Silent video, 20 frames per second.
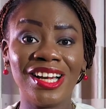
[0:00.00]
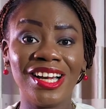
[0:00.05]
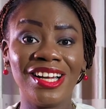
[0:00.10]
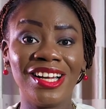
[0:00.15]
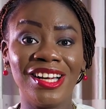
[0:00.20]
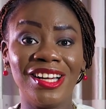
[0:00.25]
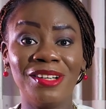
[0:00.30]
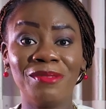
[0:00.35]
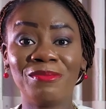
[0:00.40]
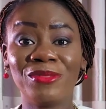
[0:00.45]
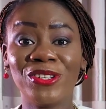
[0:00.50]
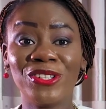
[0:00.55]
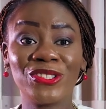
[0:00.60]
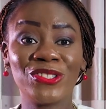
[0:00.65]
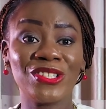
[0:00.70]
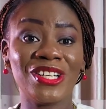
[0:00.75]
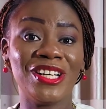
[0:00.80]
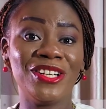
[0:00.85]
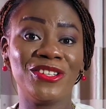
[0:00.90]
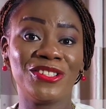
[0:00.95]

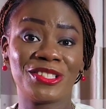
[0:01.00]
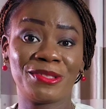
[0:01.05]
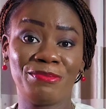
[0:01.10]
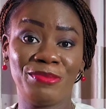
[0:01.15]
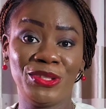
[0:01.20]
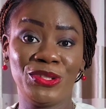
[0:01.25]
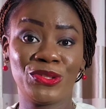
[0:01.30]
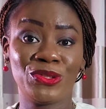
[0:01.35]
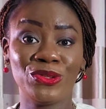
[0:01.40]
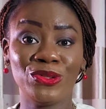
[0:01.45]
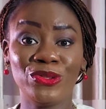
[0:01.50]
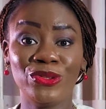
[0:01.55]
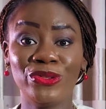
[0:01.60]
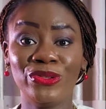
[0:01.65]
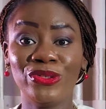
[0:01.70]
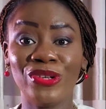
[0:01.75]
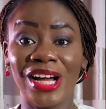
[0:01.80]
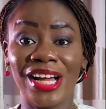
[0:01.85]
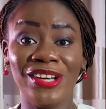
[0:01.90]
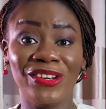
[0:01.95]
an
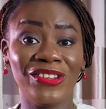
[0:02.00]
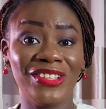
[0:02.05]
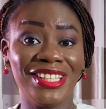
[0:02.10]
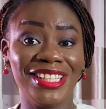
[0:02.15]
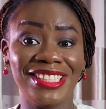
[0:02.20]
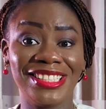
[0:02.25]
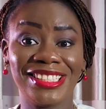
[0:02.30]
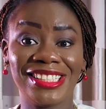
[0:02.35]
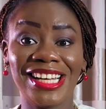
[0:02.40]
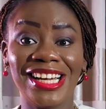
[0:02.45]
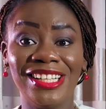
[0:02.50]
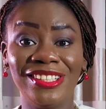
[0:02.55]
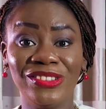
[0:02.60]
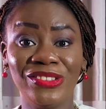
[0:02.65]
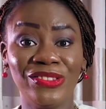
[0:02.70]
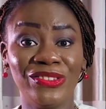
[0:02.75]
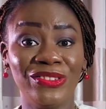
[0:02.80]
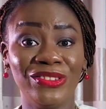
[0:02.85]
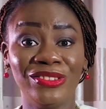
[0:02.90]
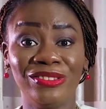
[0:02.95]
hospital and understand,
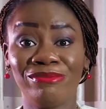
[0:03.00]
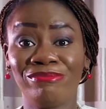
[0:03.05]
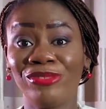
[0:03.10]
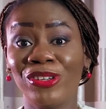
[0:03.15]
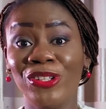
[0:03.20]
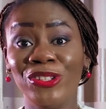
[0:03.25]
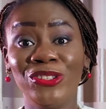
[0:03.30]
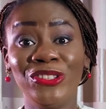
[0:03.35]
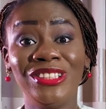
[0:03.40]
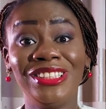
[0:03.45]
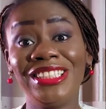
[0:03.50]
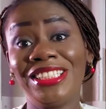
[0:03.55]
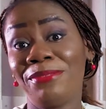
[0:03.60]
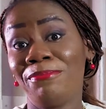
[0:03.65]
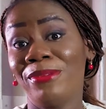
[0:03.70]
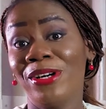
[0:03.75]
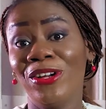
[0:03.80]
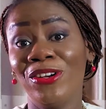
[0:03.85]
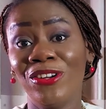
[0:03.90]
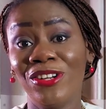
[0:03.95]
or you did
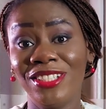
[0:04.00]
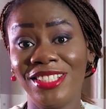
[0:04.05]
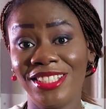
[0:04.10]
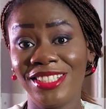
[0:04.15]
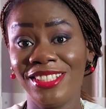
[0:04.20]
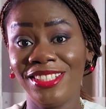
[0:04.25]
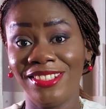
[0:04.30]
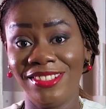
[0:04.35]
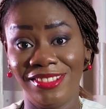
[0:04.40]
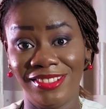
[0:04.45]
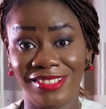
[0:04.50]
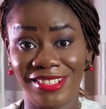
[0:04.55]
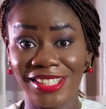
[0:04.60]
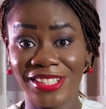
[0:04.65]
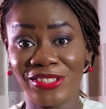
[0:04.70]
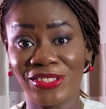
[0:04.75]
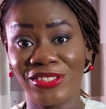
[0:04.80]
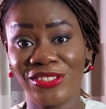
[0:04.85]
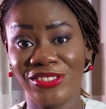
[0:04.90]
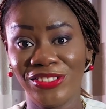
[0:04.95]
biology in
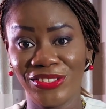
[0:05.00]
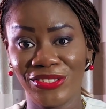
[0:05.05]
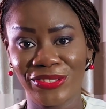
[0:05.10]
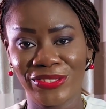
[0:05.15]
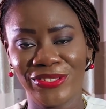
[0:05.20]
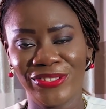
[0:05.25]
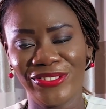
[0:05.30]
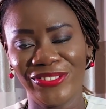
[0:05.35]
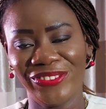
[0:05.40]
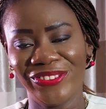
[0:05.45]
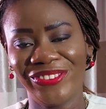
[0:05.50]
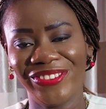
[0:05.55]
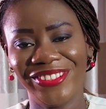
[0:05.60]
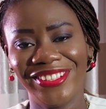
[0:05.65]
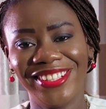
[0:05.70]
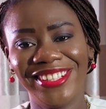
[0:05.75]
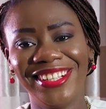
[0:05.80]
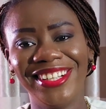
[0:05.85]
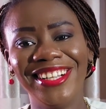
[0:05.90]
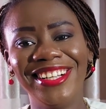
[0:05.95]
secondary school
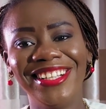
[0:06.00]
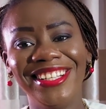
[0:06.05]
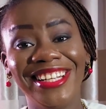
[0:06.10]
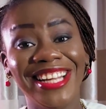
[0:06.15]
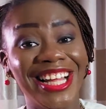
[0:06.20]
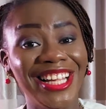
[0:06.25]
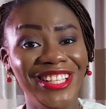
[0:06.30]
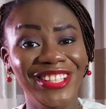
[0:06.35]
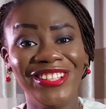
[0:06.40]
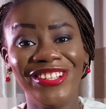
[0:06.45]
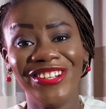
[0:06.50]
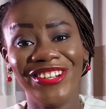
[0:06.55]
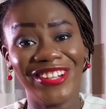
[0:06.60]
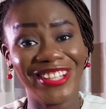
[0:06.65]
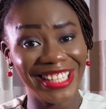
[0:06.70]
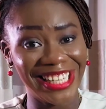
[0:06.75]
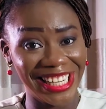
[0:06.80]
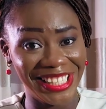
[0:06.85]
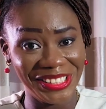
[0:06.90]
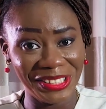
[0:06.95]
that you no
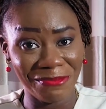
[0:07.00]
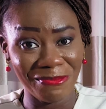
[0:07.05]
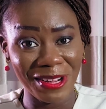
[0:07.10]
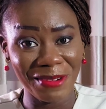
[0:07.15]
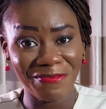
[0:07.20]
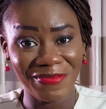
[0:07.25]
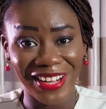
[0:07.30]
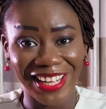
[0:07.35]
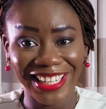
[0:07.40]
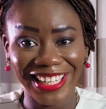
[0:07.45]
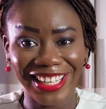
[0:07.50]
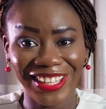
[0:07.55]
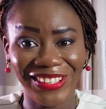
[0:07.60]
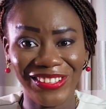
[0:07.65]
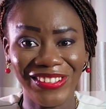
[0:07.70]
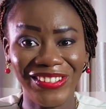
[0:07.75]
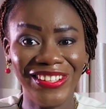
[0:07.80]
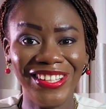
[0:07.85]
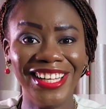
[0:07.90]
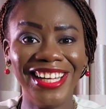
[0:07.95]
longer remember now.
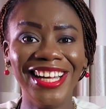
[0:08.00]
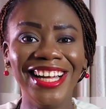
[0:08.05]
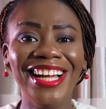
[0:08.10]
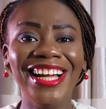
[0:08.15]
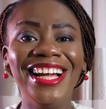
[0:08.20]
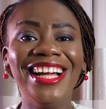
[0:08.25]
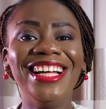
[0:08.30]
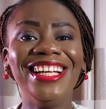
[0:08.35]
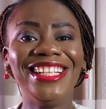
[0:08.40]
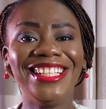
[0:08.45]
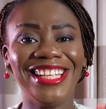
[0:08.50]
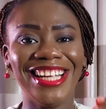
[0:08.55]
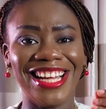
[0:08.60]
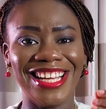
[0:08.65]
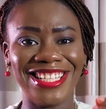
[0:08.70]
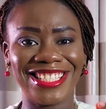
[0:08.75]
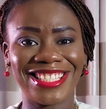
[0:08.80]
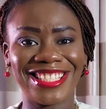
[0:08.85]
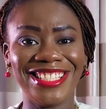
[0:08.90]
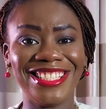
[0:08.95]

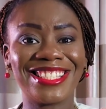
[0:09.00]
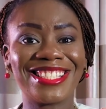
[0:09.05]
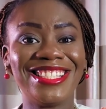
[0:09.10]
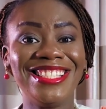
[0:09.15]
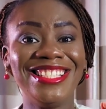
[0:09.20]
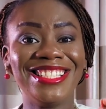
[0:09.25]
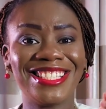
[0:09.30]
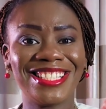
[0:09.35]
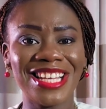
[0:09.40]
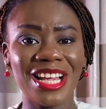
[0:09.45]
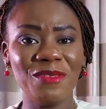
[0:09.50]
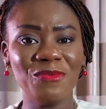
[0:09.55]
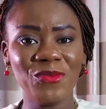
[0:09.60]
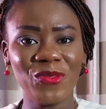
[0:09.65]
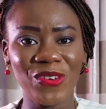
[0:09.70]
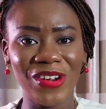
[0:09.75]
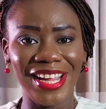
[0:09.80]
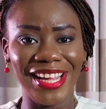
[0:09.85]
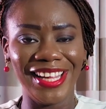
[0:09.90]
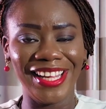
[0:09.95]
Yes, it's the same
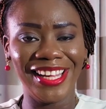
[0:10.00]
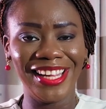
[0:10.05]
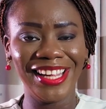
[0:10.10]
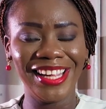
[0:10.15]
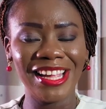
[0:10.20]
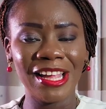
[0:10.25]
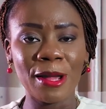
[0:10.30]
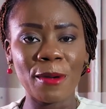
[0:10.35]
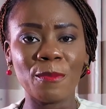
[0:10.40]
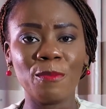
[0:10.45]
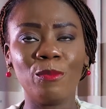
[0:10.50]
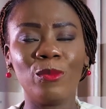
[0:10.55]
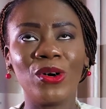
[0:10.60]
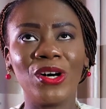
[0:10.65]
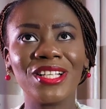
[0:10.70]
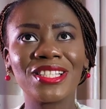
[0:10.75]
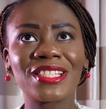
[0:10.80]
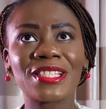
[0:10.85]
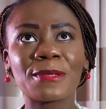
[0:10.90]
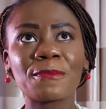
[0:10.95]
way.
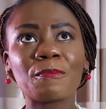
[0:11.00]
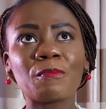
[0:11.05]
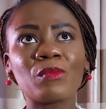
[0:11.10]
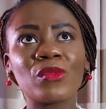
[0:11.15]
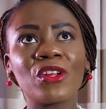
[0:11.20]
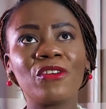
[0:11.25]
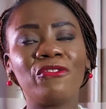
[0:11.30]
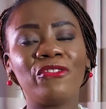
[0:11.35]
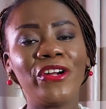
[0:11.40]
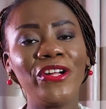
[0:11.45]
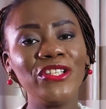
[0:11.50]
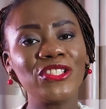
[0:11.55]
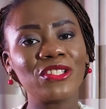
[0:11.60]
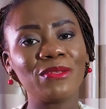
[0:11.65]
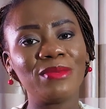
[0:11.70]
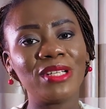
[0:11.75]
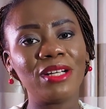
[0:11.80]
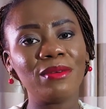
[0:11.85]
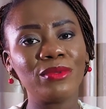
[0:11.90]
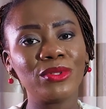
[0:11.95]
But for you to
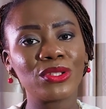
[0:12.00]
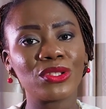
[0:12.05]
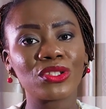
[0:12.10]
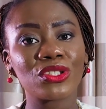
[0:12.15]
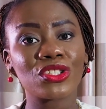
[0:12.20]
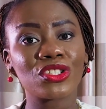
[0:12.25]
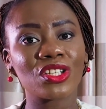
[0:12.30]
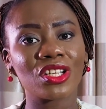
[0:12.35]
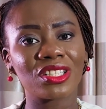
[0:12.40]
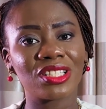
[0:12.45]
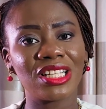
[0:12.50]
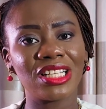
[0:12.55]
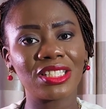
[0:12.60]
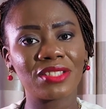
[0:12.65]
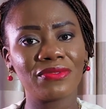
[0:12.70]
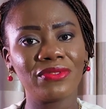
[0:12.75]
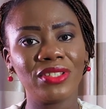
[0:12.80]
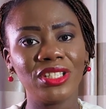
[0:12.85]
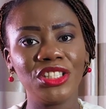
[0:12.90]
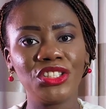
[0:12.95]
be able to
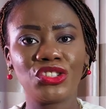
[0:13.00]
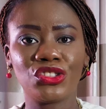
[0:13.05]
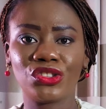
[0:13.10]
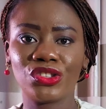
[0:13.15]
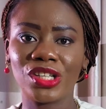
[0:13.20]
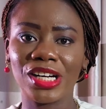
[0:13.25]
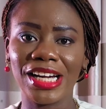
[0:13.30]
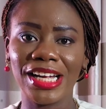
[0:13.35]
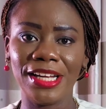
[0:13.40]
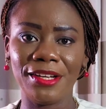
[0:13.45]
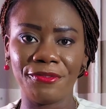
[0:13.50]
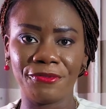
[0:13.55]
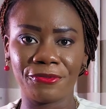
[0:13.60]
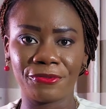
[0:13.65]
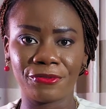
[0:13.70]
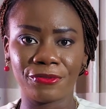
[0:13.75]
successfully thrive,